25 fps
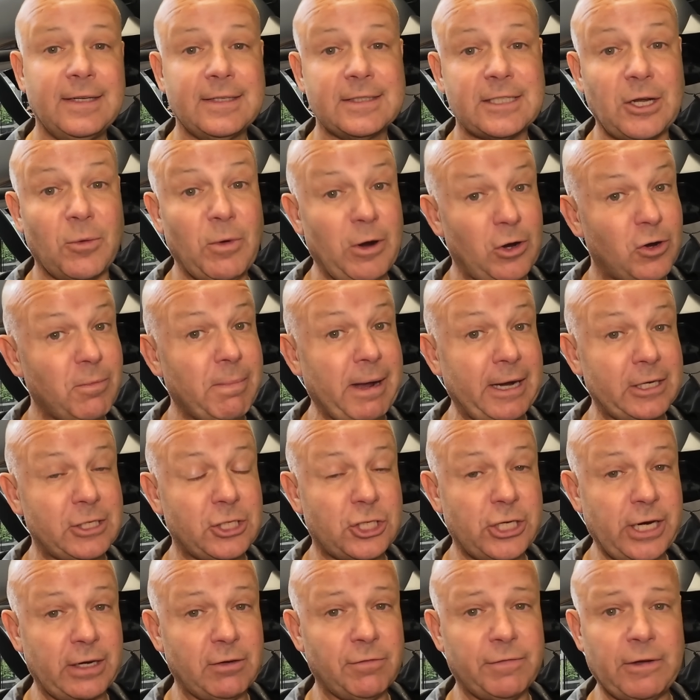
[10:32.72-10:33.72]
So, welcome back to the
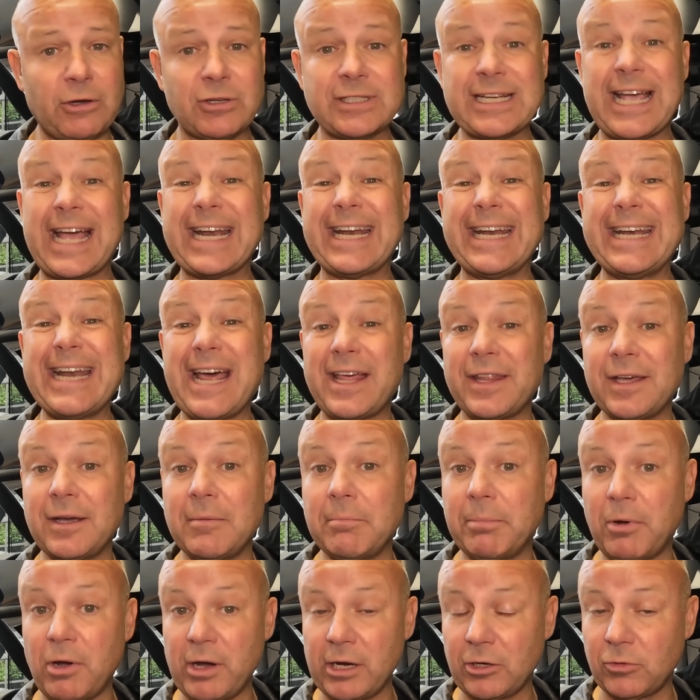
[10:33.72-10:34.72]
channel, folks, and another
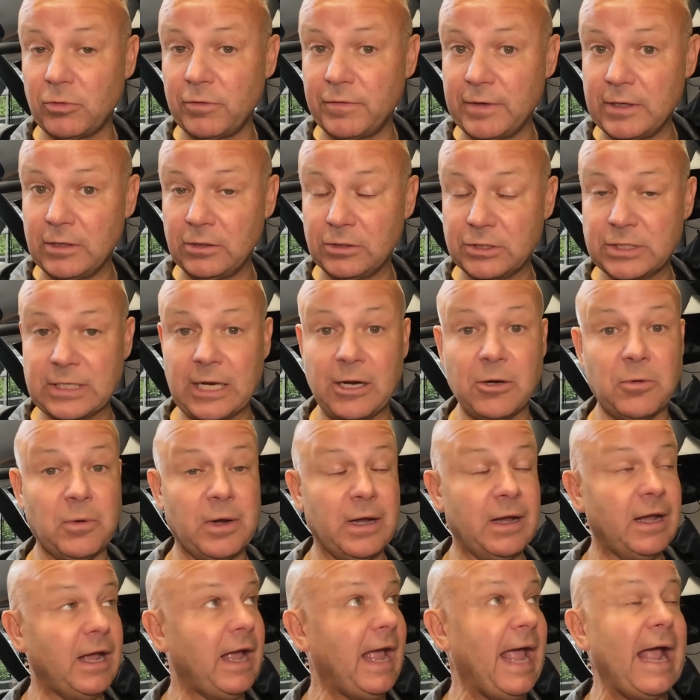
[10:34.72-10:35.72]
bike reveal.
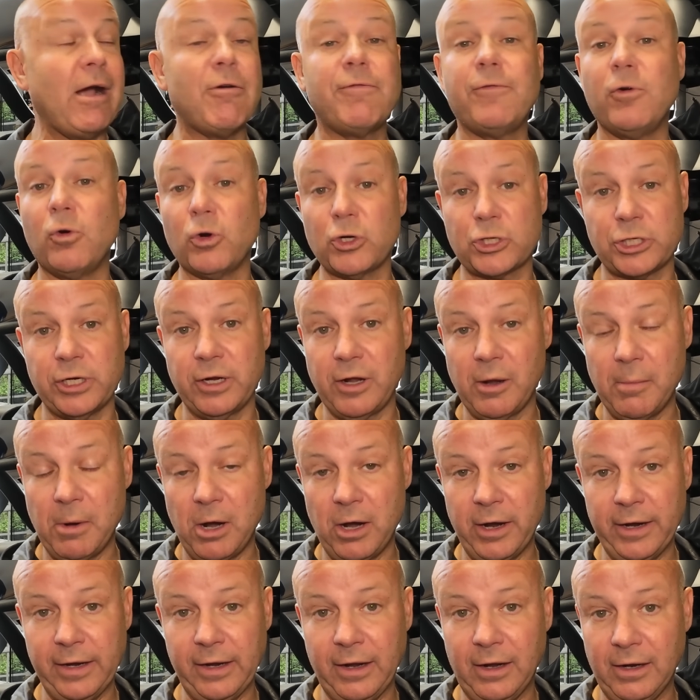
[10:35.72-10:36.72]
So, how fortunate am
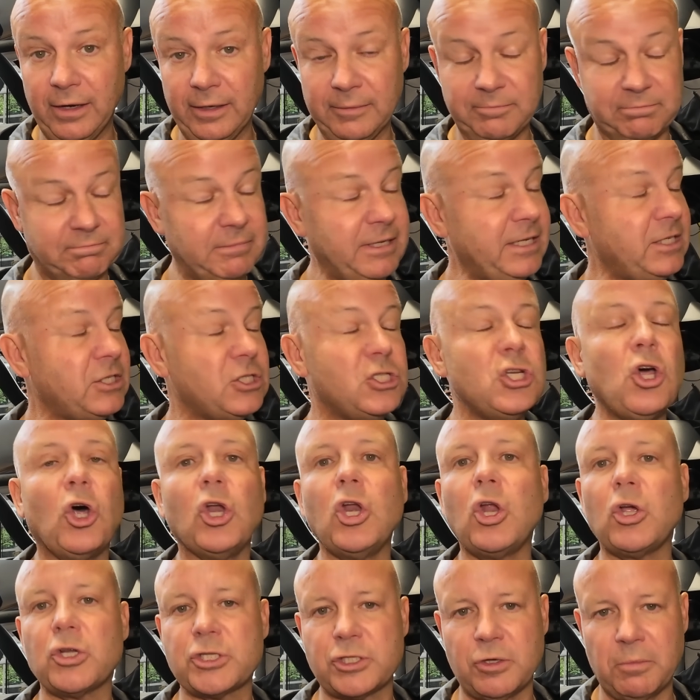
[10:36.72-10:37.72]
I? It is not
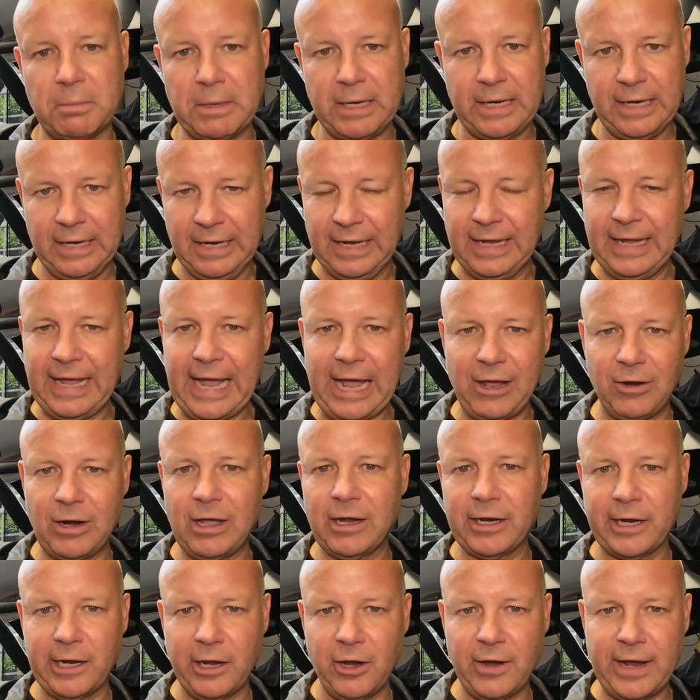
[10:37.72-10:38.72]
lost on me how
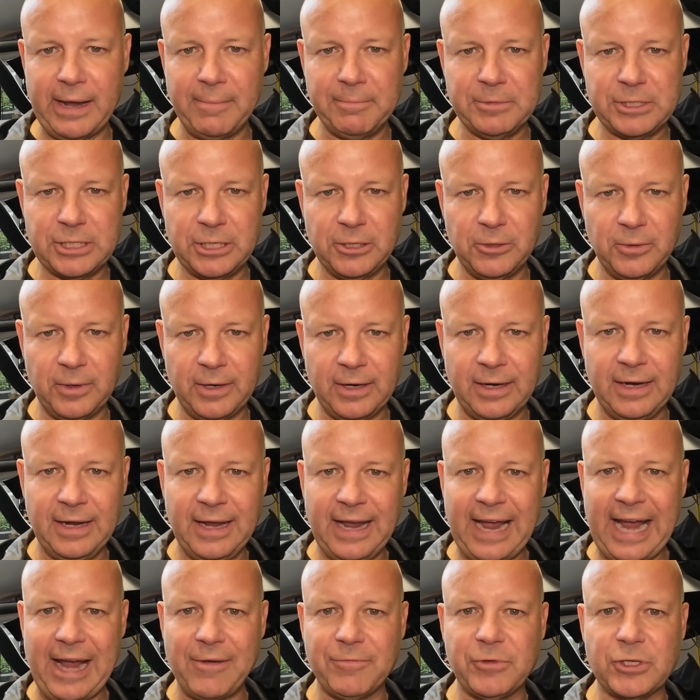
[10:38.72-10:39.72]
lucky I am to
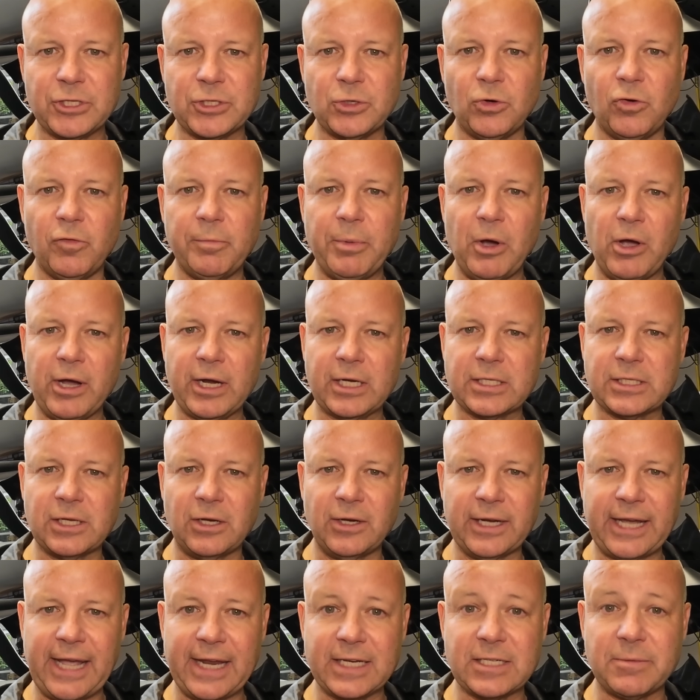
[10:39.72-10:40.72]
have the sort of bikes that
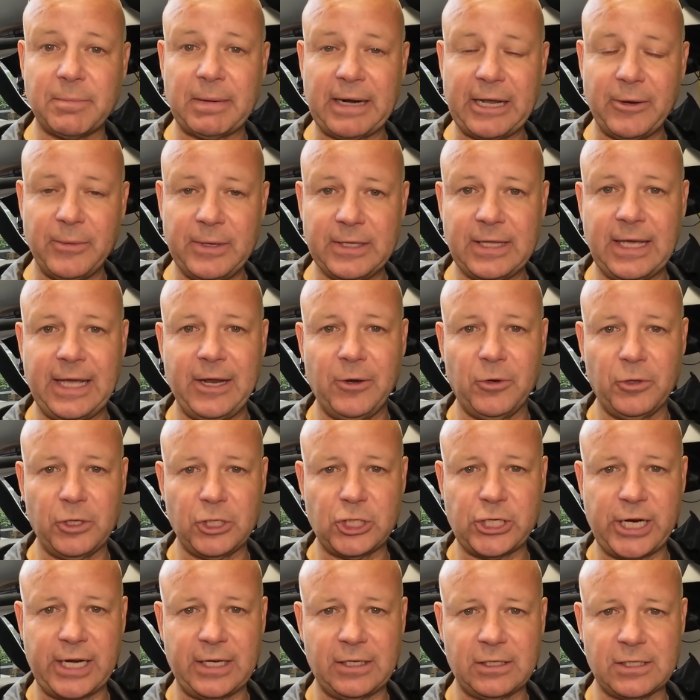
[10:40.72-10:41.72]
I get to play with here on the
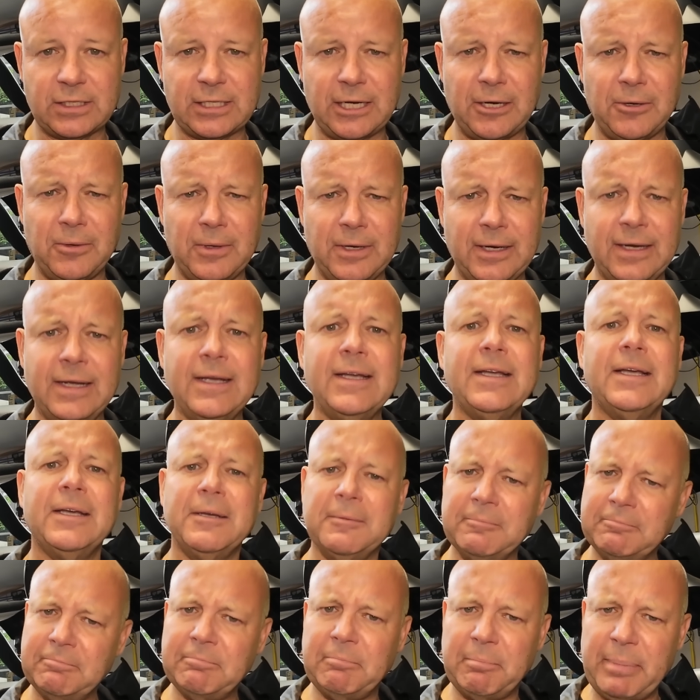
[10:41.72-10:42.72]
channel. So,
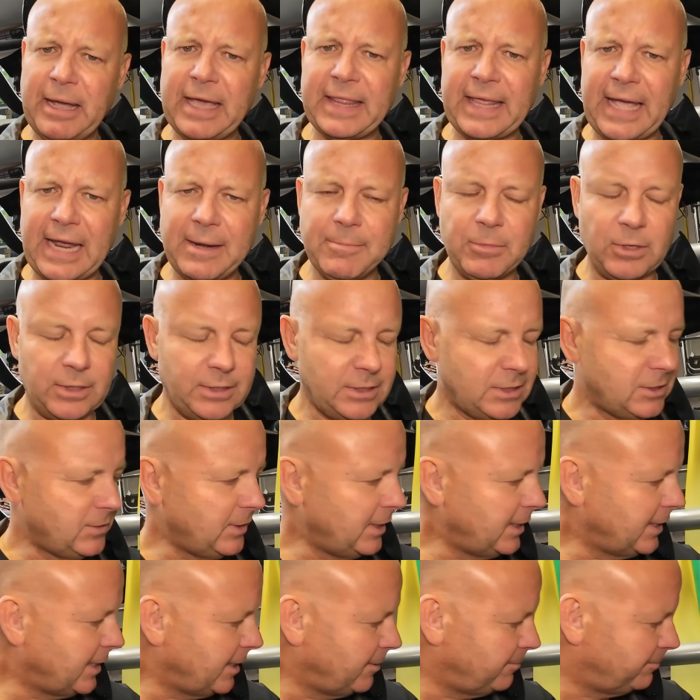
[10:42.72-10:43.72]
bear that in mind. Let's do
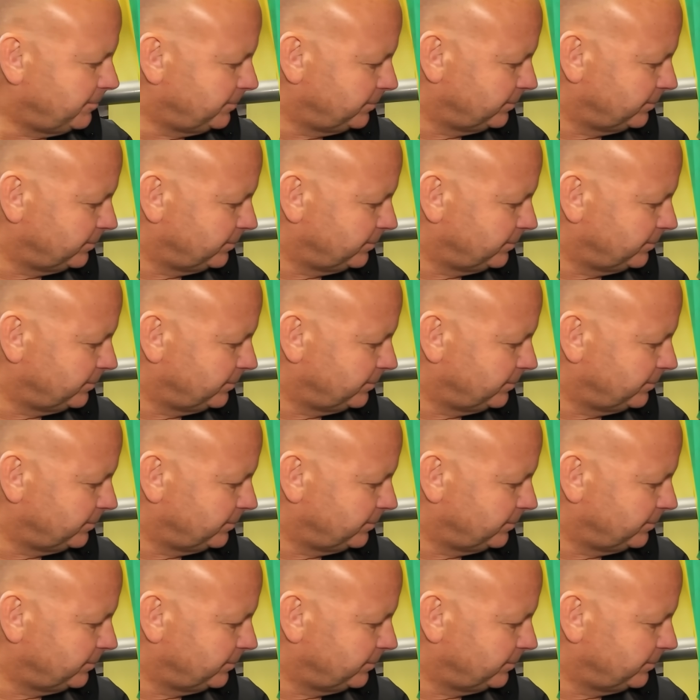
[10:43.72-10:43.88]
it again.